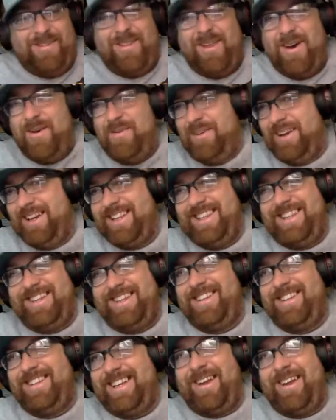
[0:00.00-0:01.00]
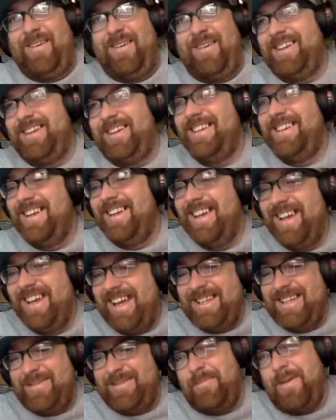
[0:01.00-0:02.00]
nobody. Literally no one.
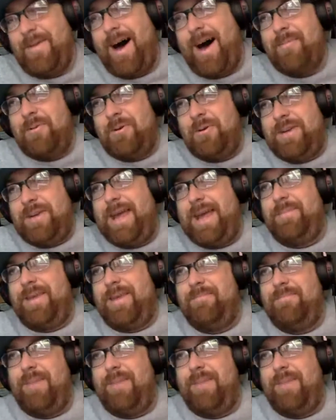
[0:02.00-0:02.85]
His mom, who named him